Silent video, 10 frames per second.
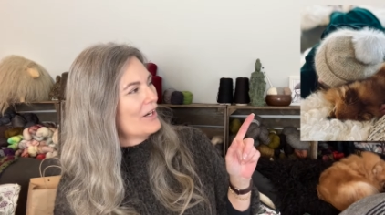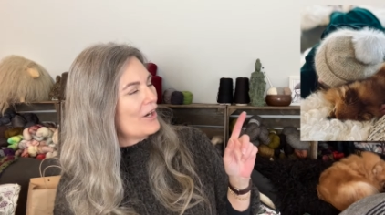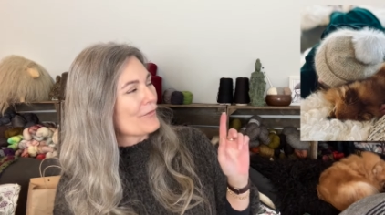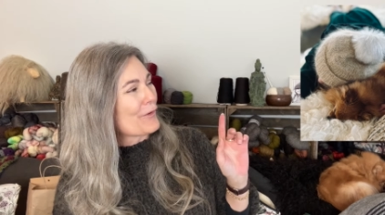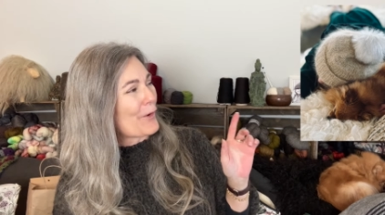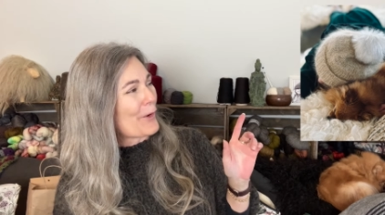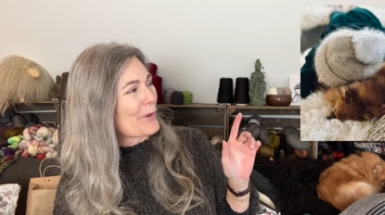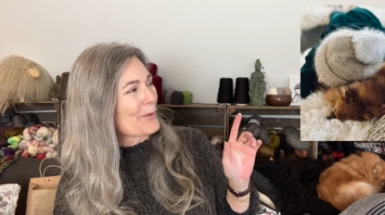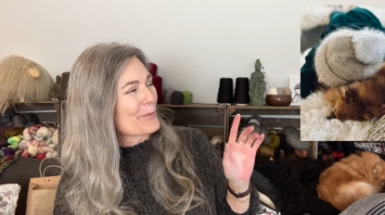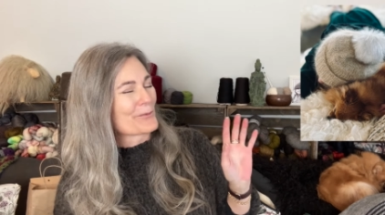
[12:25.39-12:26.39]
of
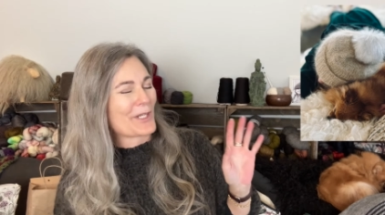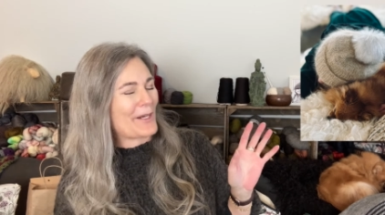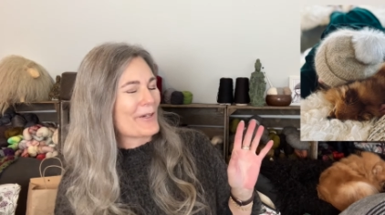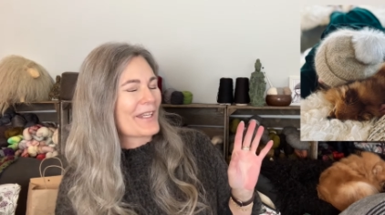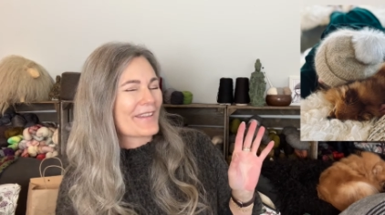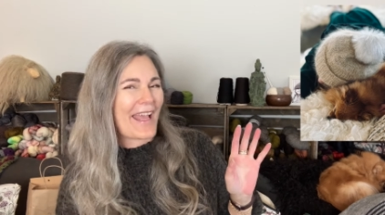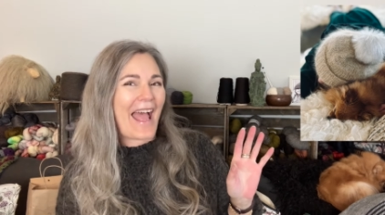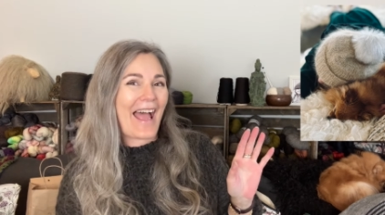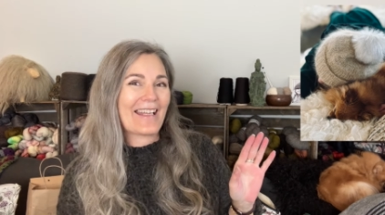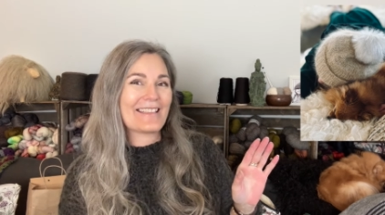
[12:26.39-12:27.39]
her wearing the
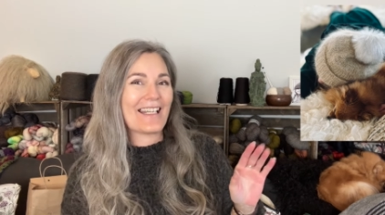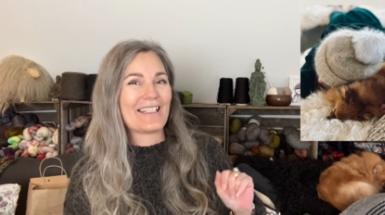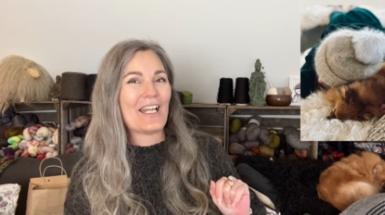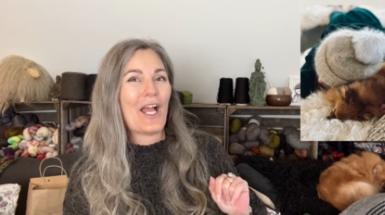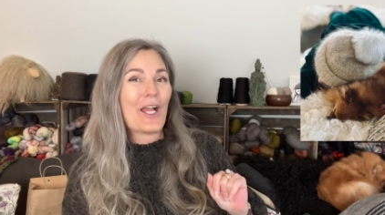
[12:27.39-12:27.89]
hat and